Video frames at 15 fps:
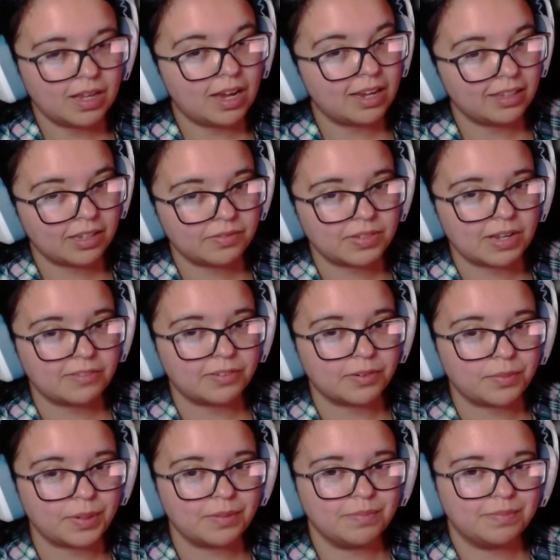I love that for
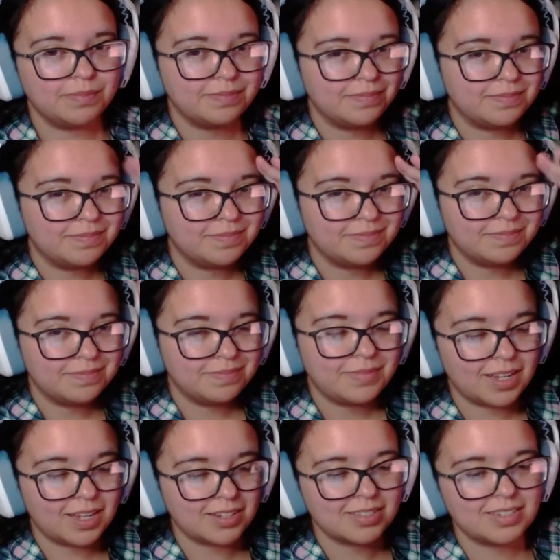me.
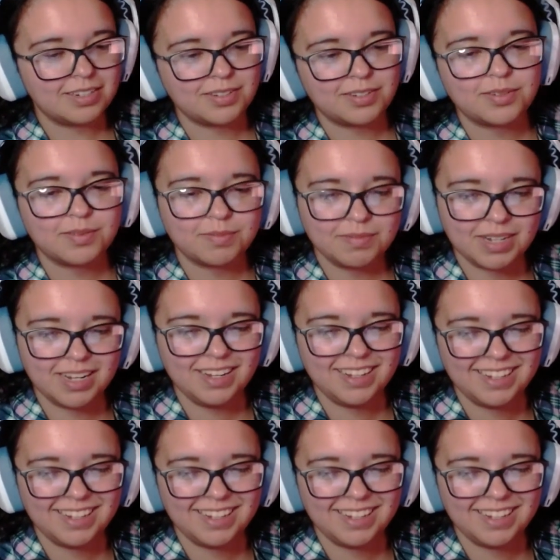I'll see you soon.